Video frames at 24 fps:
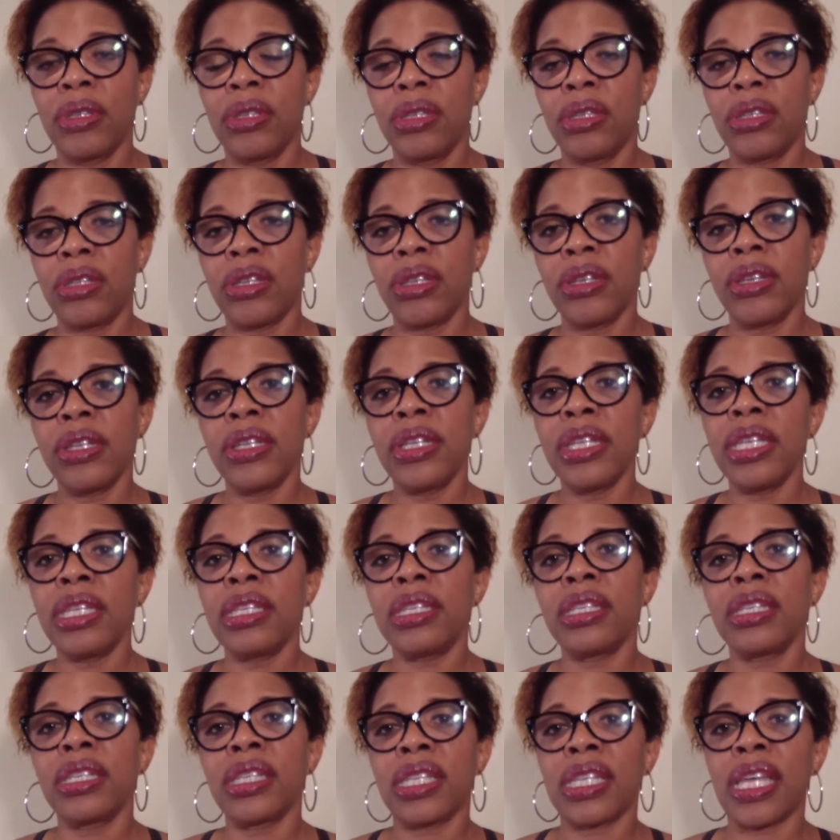So you need
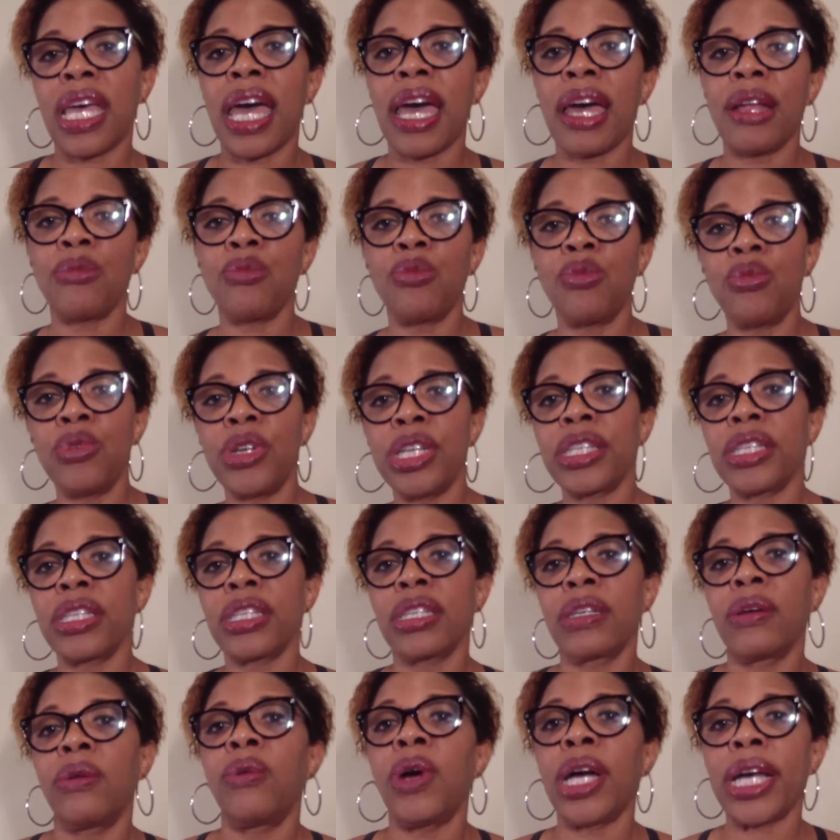to decide what
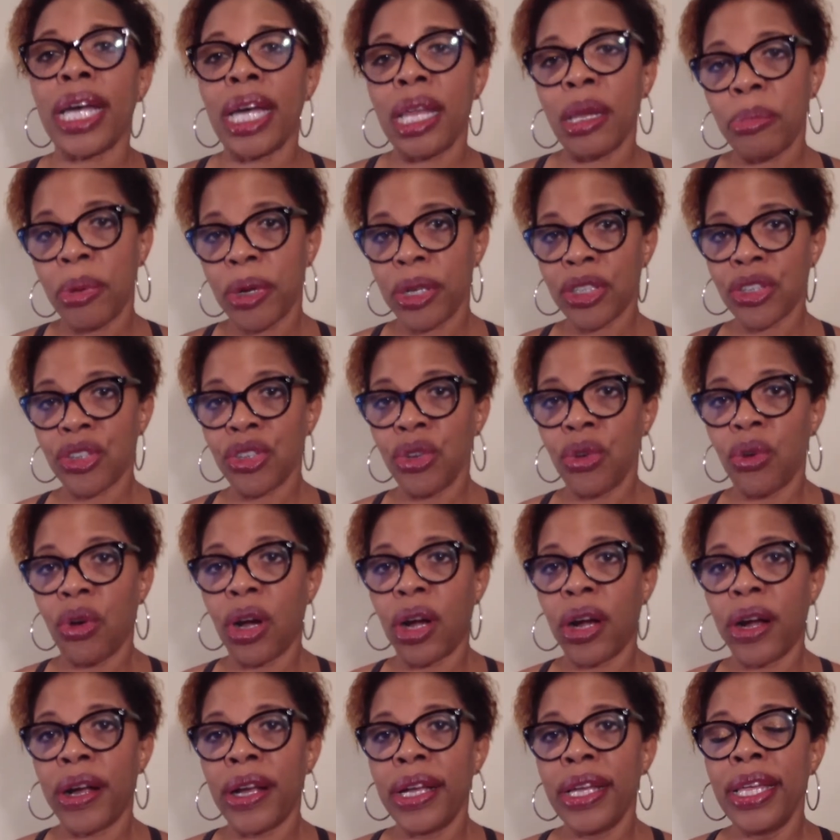kind of person you
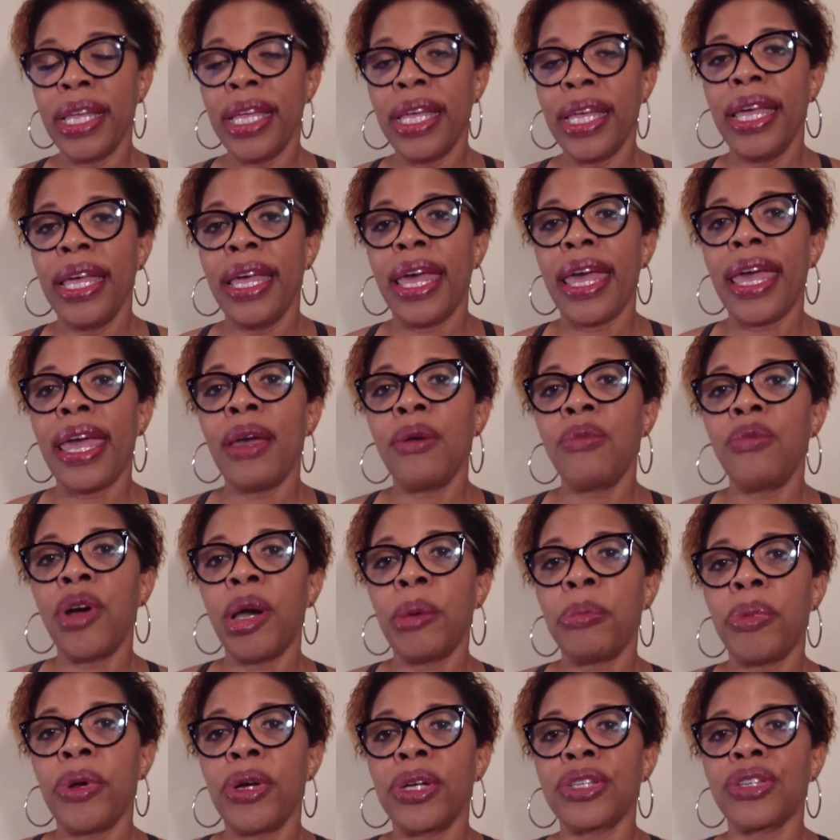are and
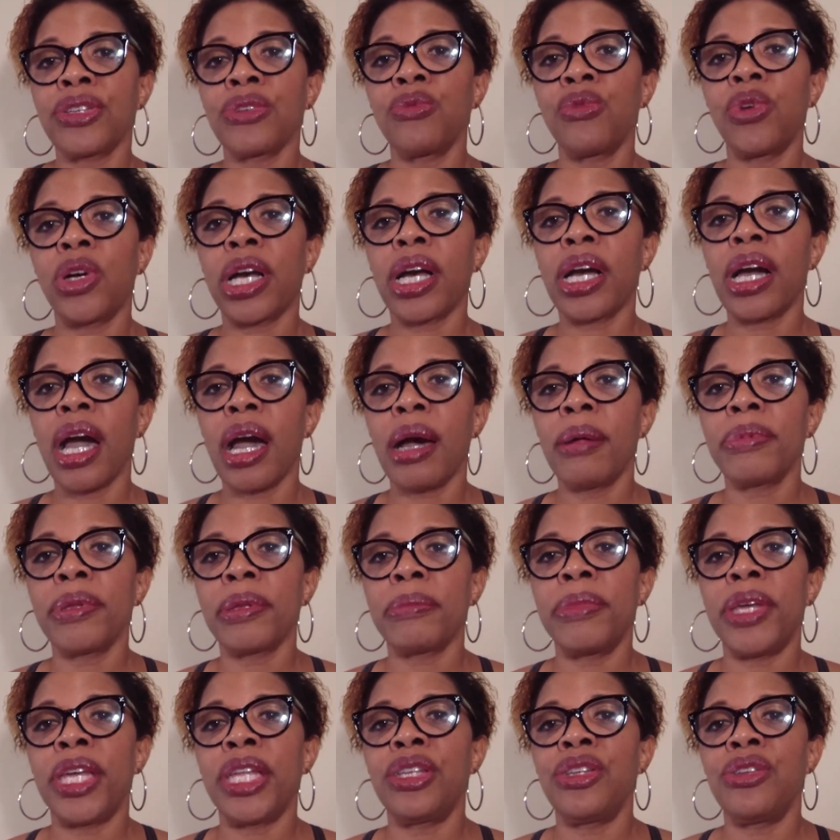what person would
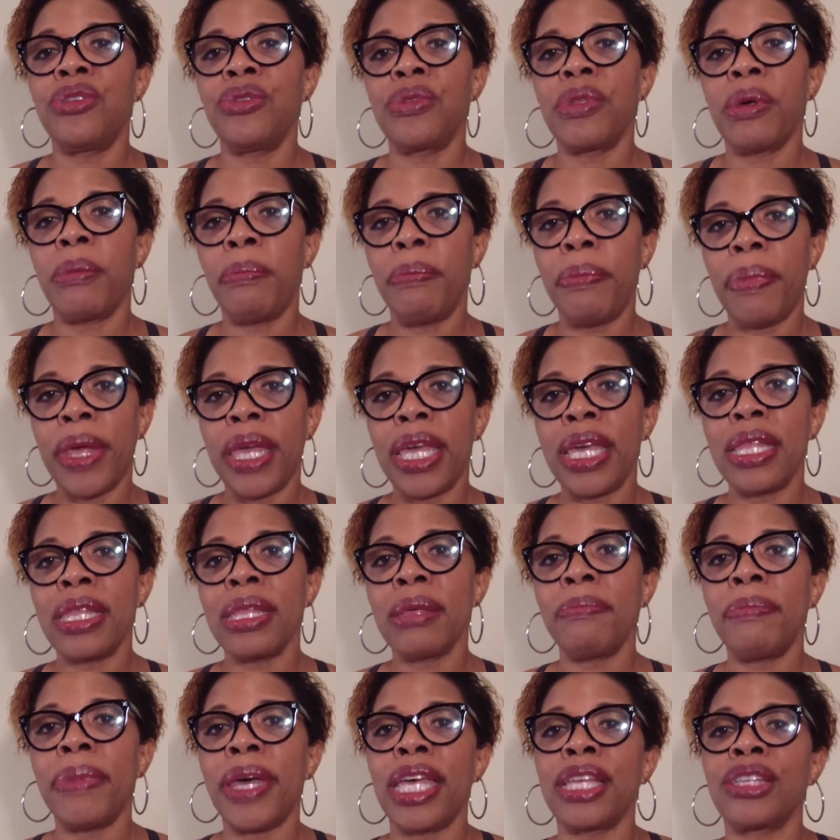complement you in
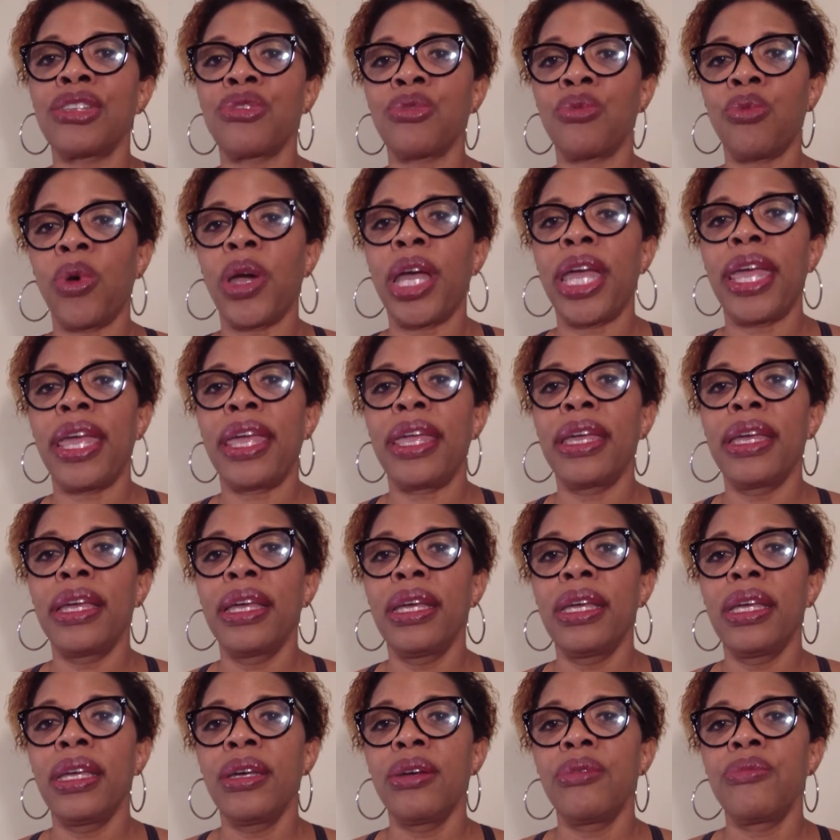the best way
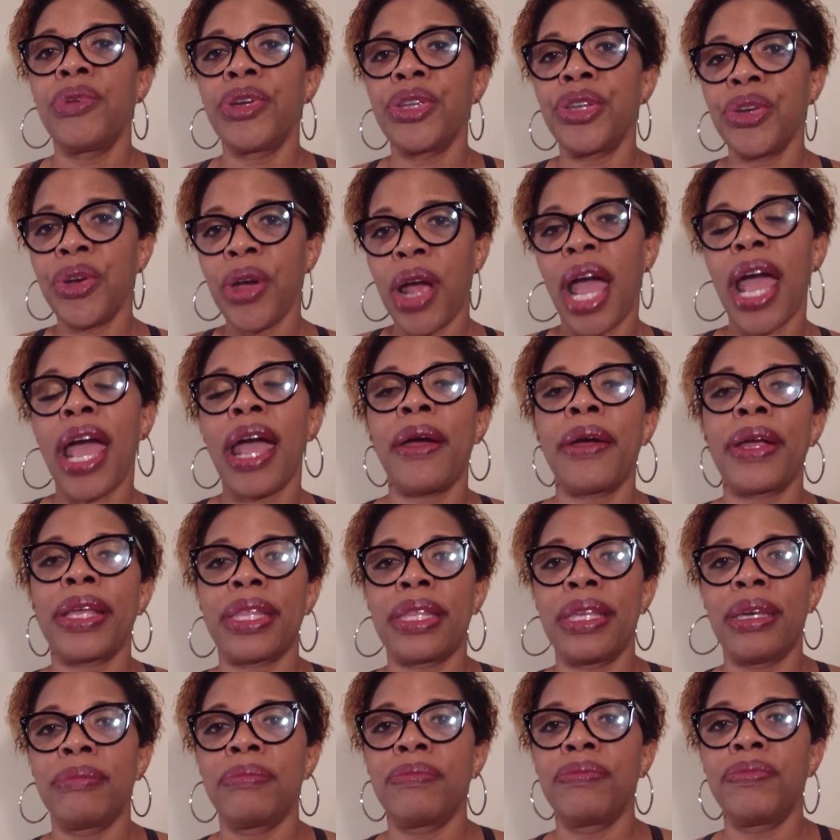when you're hiring
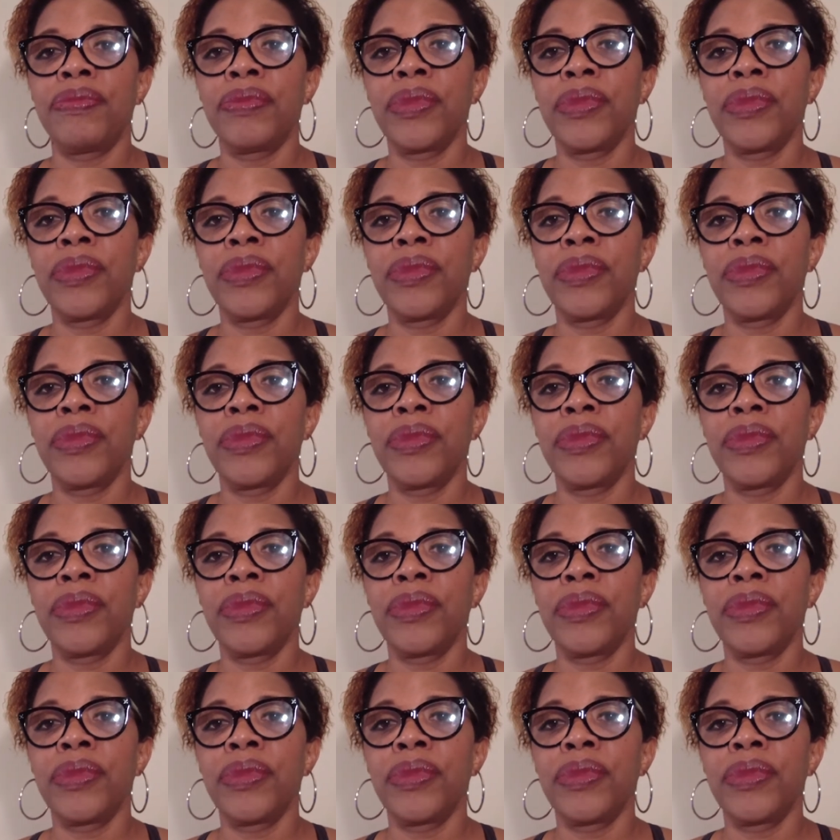them.